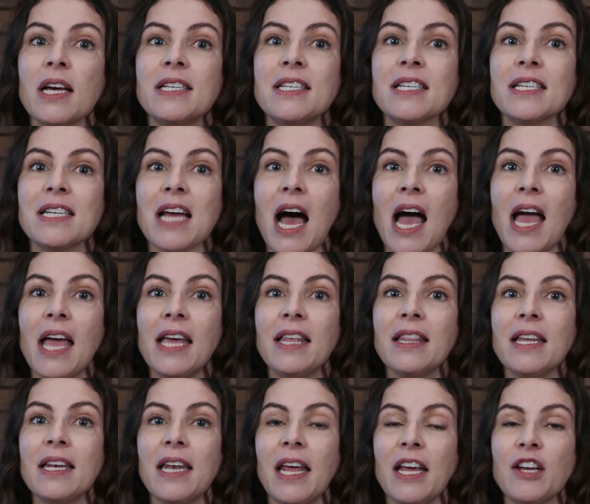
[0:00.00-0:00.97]
denying
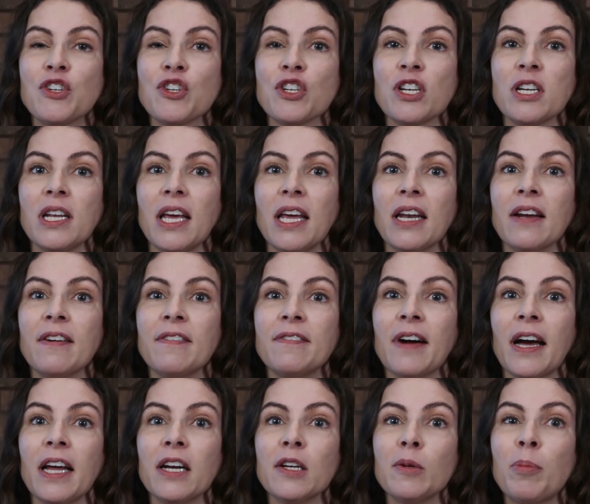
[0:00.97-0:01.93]
the nation in a
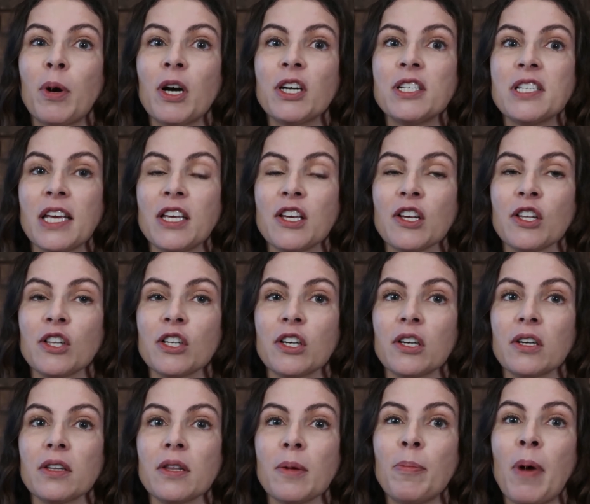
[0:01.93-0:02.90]
vital
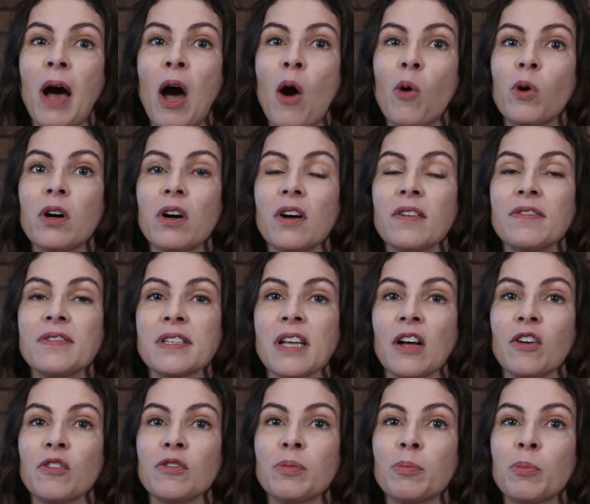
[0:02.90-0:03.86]
particular the power of
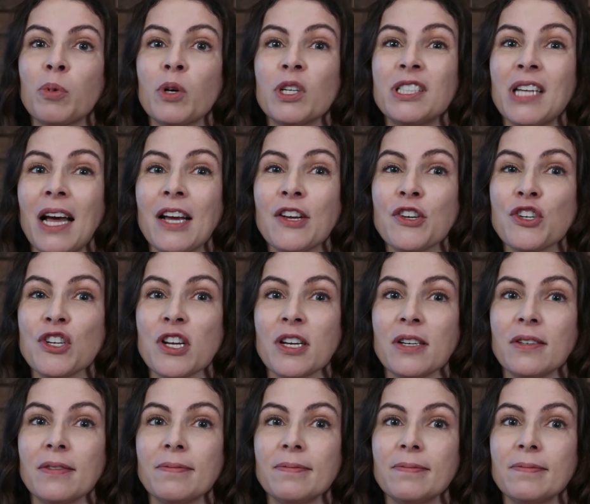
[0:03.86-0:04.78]
self-protection.